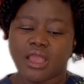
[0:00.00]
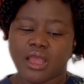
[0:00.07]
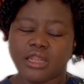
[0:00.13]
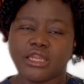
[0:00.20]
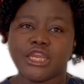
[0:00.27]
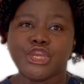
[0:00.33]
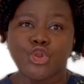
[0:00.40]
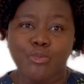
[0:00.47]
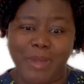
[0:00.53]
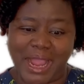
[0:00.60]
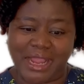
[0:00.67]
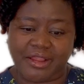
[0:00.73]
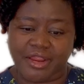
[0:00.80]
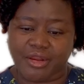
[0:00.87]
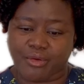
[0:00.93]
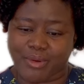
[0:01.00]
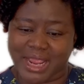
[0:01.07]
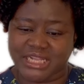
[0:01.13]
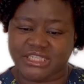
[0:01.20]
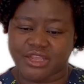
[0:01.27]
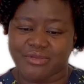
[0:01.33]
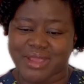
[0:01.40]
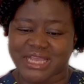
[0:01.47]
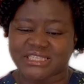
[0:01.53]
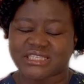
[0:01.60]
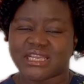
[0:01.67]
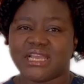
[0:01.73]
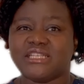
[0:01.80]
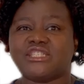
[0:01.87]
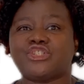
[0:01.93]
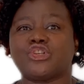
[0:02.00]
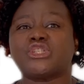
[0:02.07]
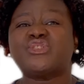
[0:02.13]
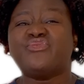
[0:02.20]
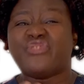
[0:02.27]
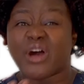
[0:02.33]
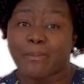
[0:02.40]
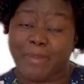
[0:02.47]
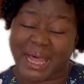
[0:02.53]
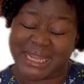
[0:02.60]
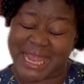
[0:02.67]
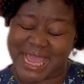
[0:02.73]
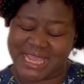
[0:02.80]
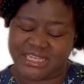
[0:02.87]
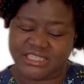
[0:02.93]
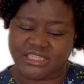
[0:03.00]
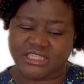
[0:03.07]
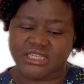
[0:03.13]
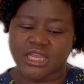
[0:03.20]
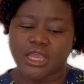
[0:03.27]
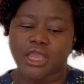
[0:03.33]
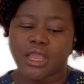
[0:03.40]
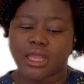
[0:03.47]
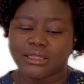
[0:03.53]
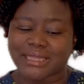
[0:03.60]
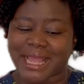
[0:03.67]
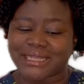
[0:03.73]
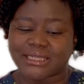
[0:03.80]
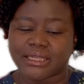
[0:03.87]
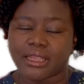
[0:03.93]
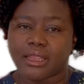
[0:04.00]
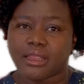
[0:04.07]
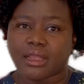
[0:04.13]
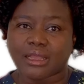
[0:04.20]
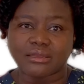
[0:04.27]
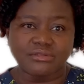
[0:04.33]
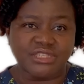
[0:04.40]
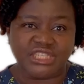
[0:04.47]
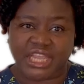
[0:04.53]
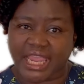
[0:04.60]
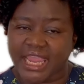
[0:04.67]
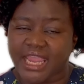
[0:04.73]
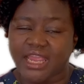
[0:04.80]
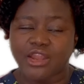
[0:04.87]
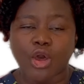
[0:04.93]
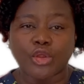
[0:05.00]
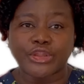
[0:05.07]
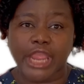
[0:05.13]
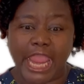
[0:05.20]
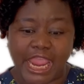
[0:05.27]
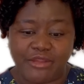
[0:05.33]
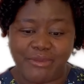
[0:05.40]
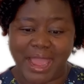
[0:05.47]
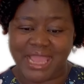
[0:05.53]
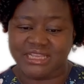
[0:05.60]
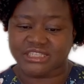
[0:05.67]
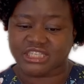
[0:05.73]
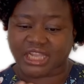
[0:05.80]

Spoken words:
the new marking criteria says just verbalize that the skin or the area is